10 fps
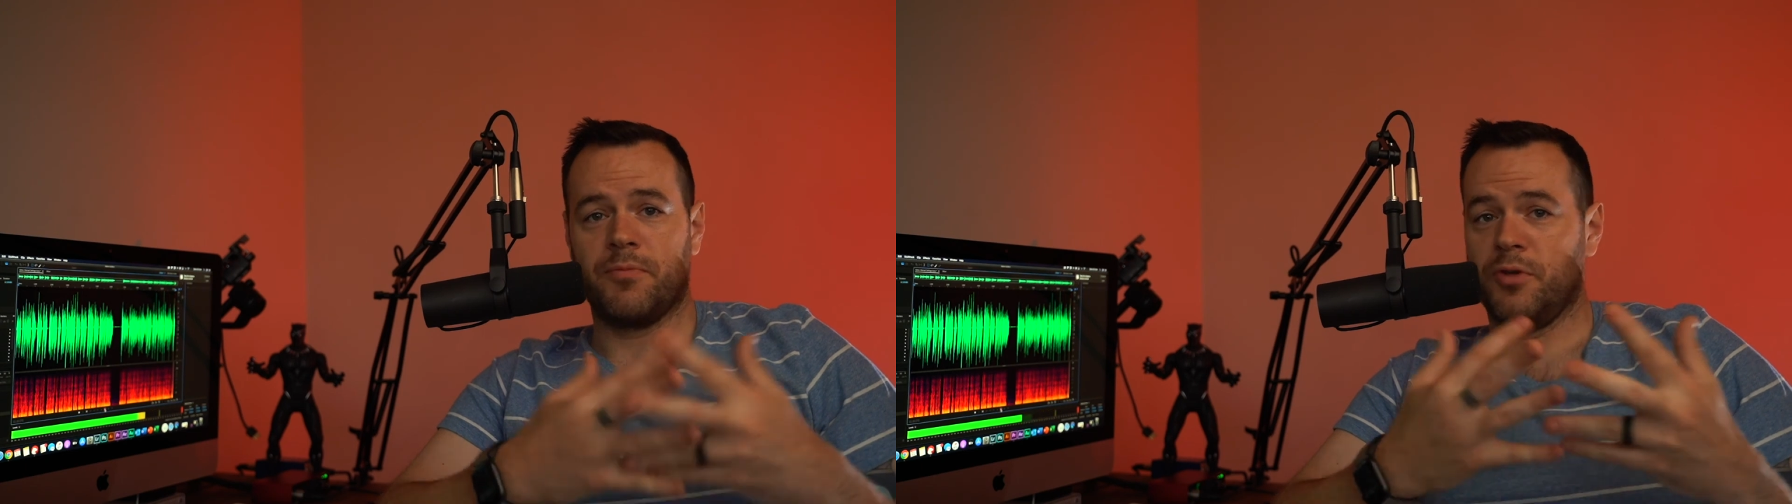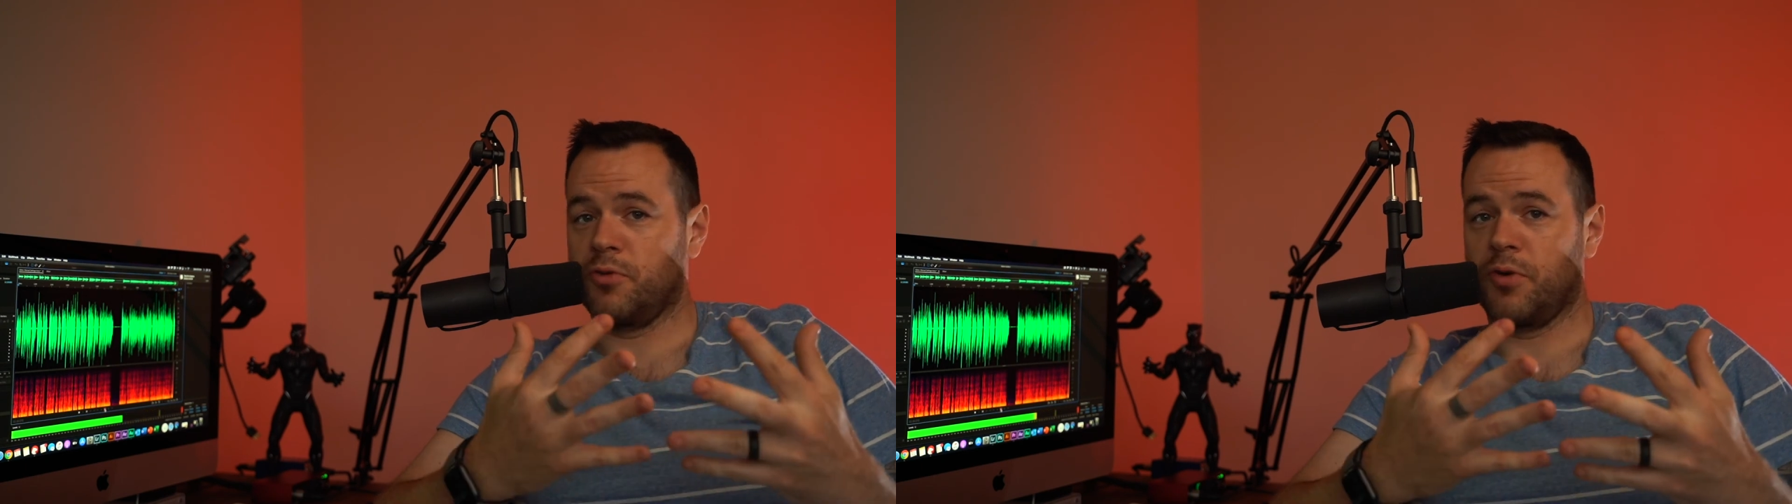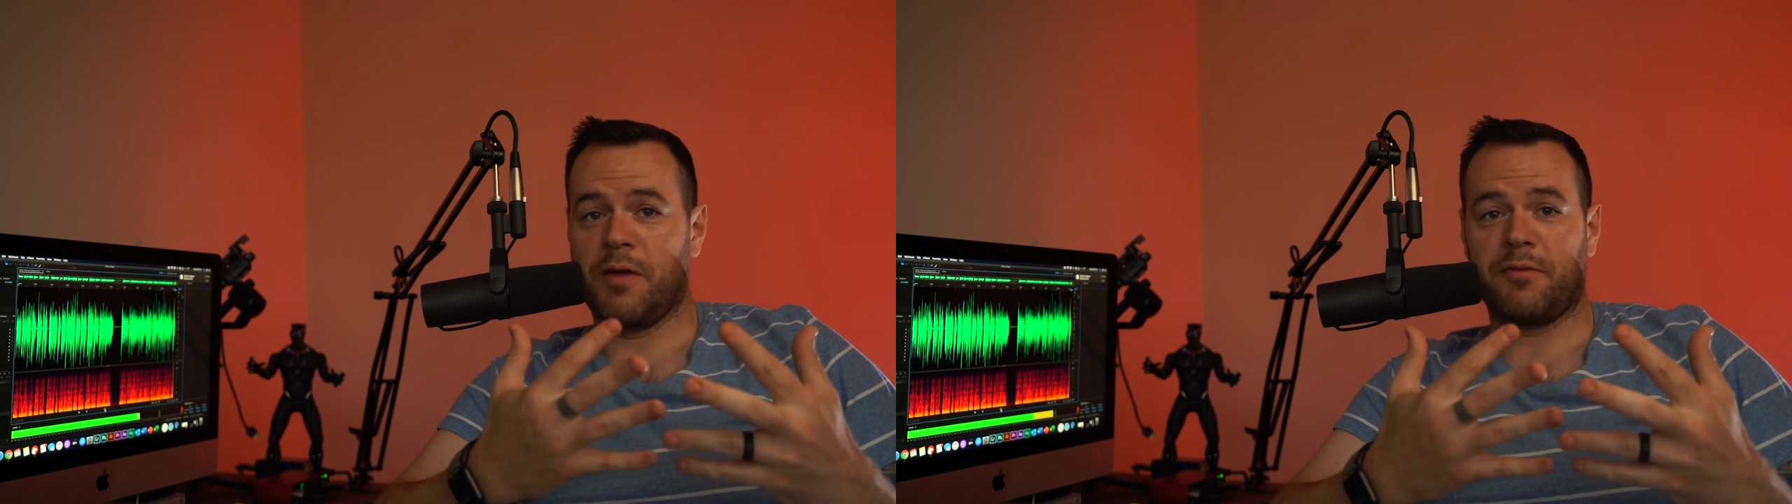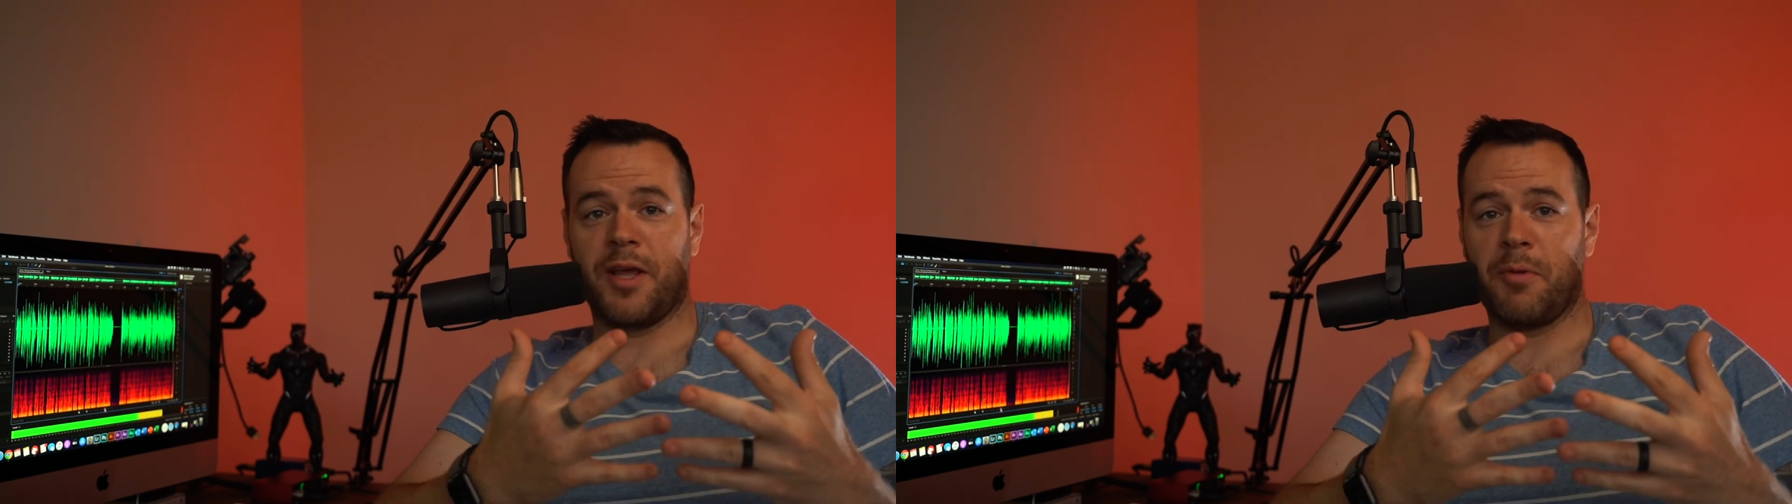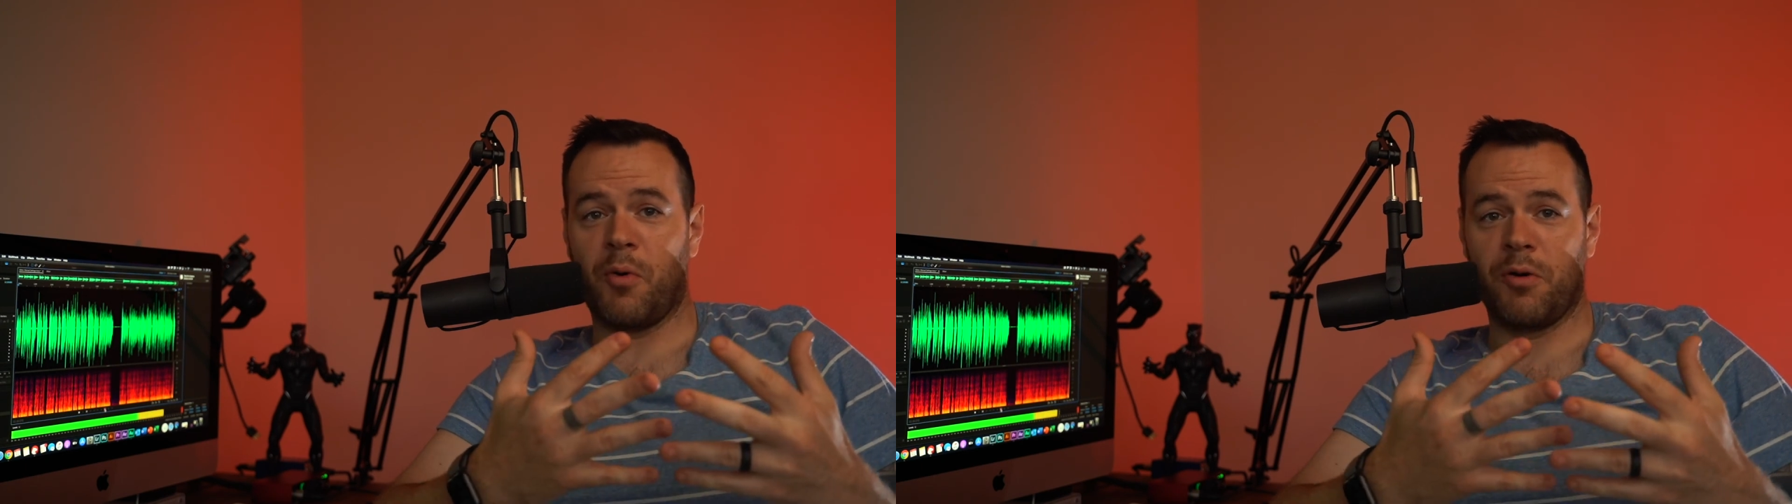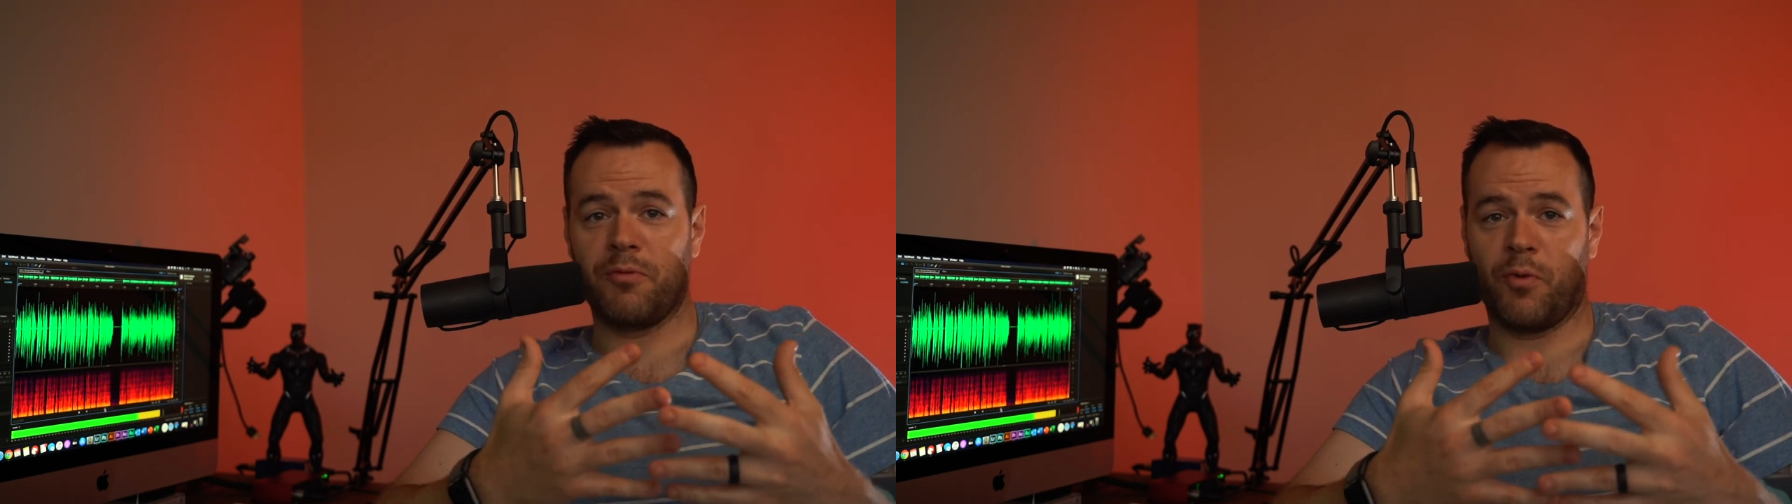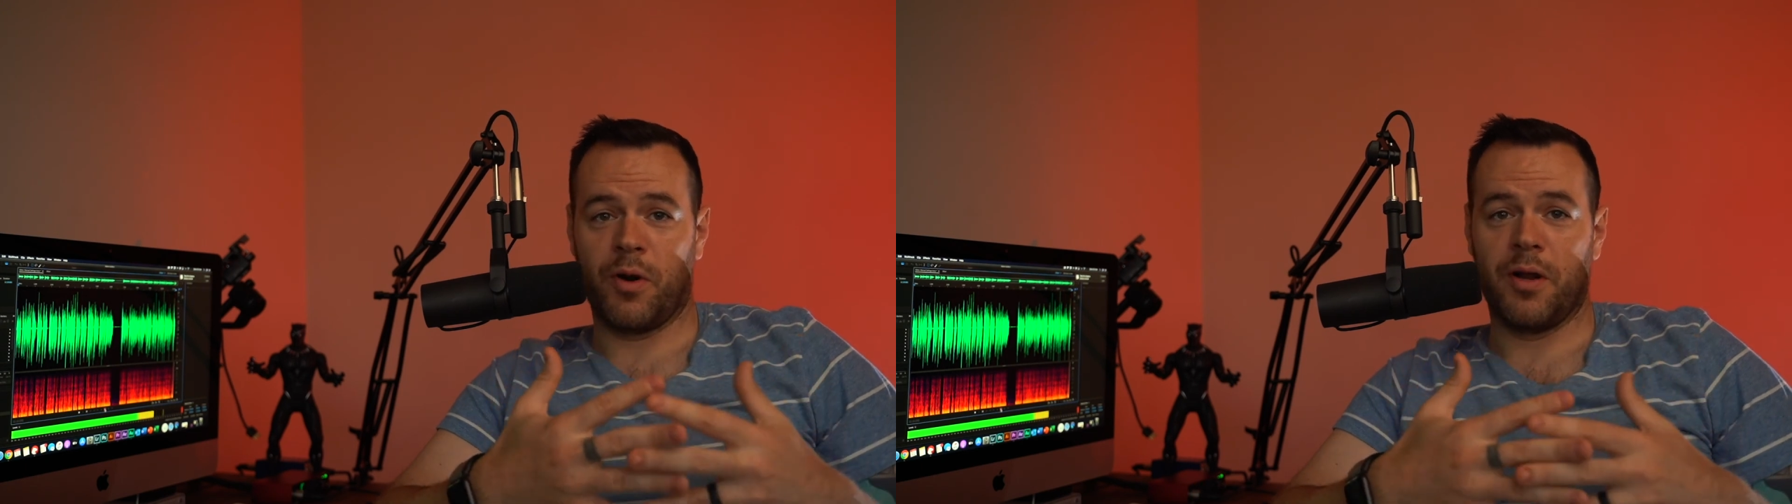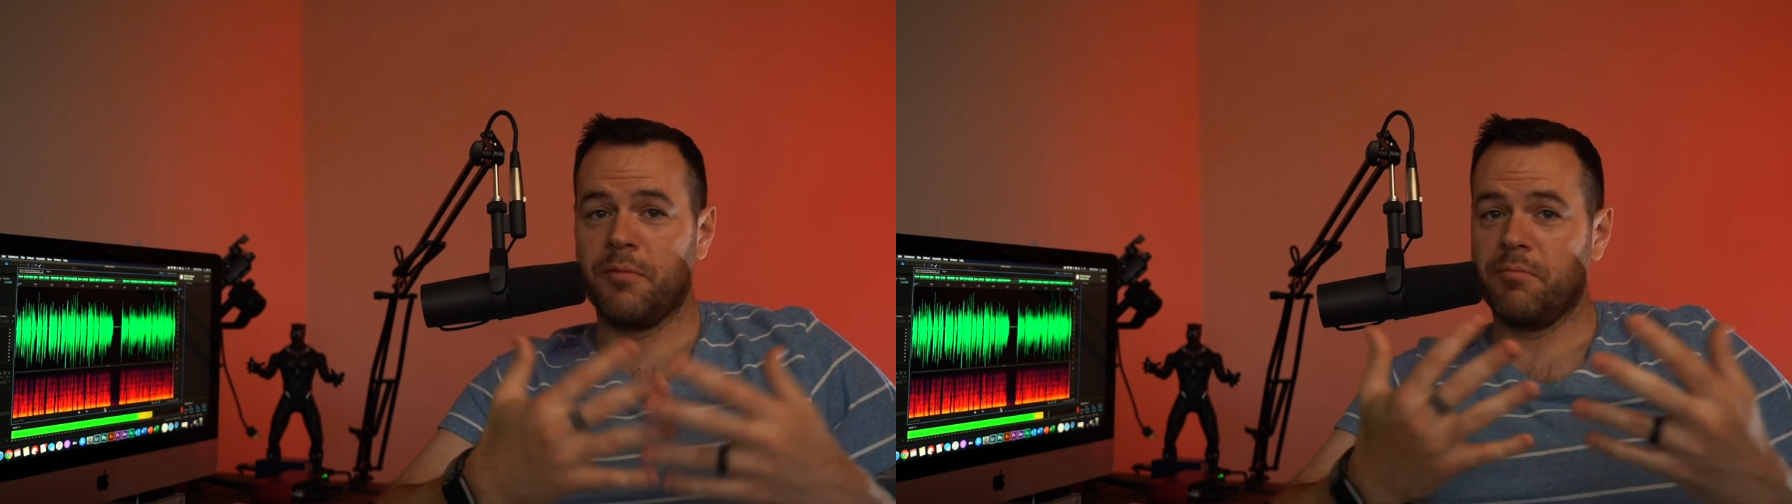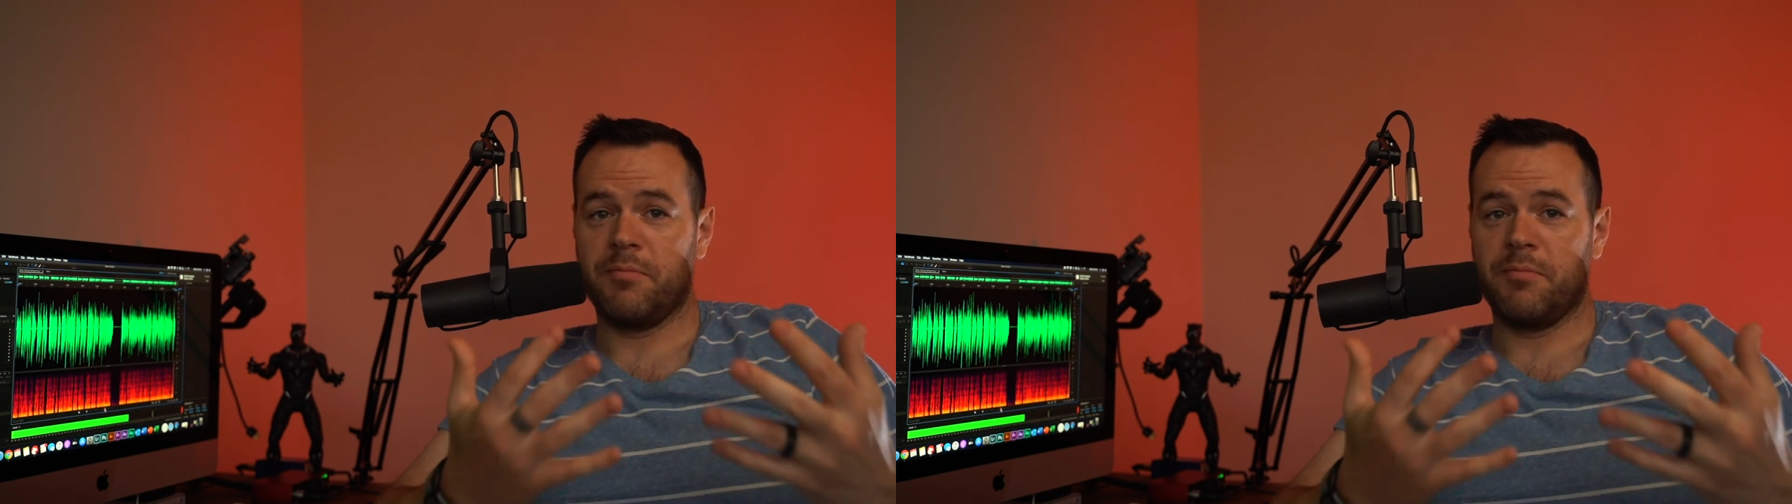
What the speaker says: You're just going to have to take my word for it.